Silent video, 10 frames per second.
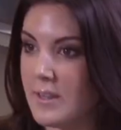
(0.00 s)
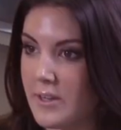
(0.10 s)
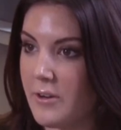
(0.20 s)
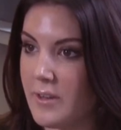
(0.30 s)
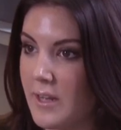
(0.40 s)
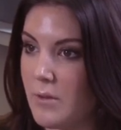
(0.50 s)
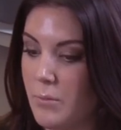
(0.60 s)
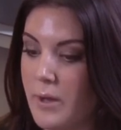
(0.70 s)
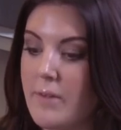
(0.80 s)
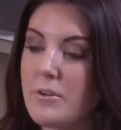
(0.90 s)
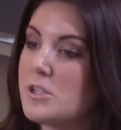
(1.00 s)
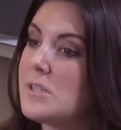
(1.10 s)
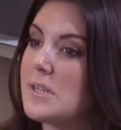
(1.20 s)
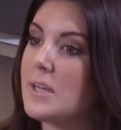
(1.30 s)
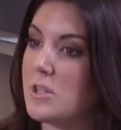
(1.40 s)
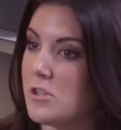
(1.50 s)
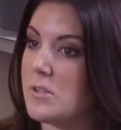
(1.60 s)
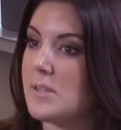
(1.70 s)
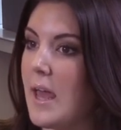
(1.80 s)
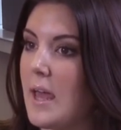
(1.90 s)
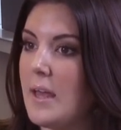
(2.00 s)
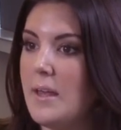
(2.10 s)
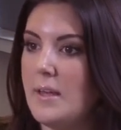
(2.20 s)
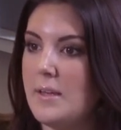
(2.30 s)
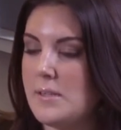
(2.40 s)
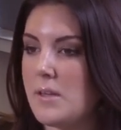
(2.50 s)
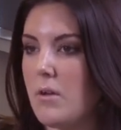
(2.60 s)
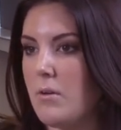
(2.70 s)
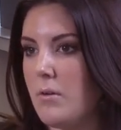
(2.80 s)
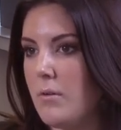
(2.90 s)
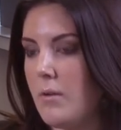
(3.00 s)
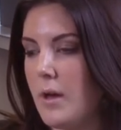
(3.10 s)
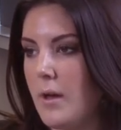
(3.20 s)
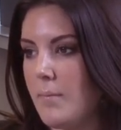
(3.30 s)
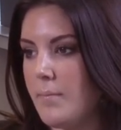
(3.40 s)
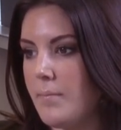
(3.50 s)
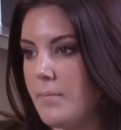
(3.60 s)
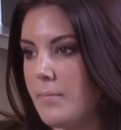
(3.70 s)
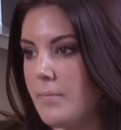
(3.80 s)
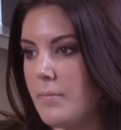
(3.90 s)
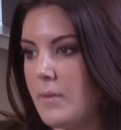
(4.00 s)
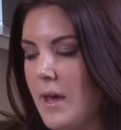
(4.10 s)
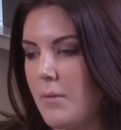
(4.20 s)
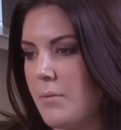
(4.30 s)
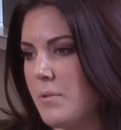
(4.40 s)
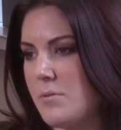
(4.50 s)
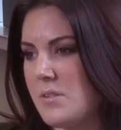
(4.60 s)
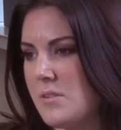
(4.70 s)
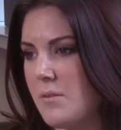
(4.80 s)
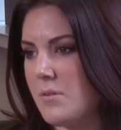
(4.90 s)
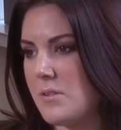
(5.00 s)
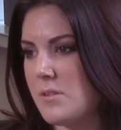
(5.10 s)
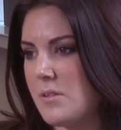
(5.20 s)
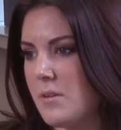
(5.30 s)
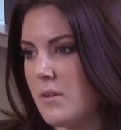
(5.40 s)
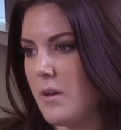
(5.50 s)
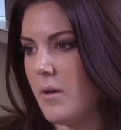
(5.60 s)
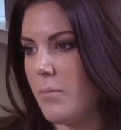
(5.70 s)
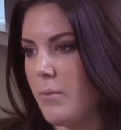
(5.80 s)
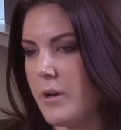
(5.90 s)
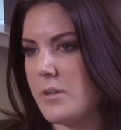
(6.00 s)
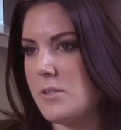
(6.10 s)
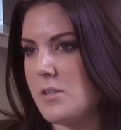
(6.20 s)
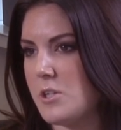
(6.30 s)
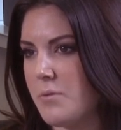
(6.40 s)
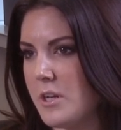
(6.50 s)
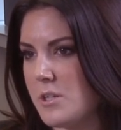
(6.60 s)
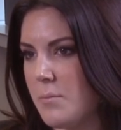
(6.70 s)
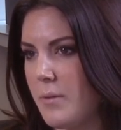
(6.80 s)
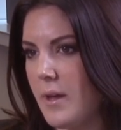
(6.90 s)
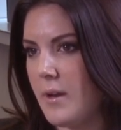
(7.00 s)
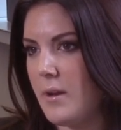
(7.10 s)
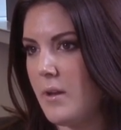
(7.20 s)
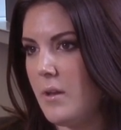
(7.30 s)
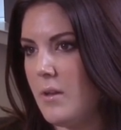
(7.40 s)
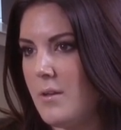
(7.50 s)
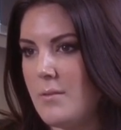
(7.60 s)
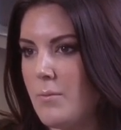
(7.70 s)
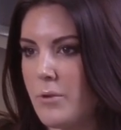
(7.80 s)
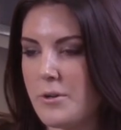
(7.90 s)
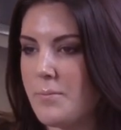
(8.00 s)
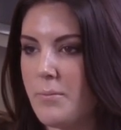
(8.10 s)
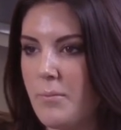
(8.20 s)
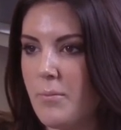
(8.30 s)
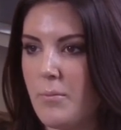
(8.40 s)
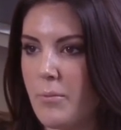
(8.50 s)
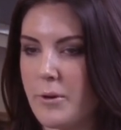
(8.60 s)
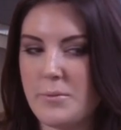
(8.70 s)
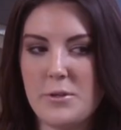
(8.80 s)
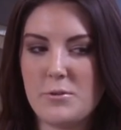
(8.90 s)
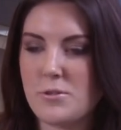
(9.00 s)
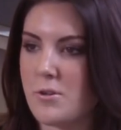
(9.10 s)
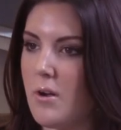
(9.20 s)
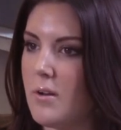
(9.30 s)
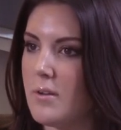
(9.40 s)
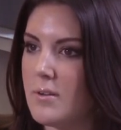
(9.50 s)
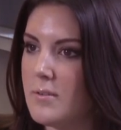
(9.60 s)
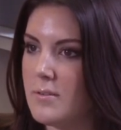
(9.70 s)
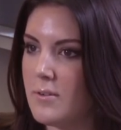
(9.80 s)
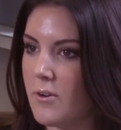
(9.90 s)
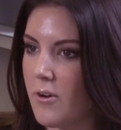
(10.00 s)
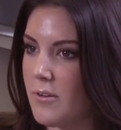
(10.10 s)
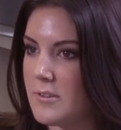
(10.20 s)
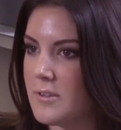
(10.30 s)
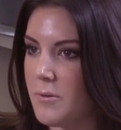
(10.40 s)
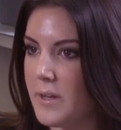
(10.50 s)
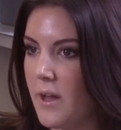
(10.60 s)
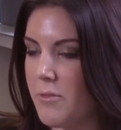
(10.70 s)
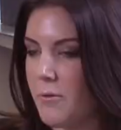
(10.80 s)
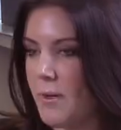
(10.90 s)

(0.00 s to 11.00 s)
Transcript: literally whatever she's thinking, she'll say. So um, yeah, it, was it was a weird situation, but we're we're two strong girls, so we got through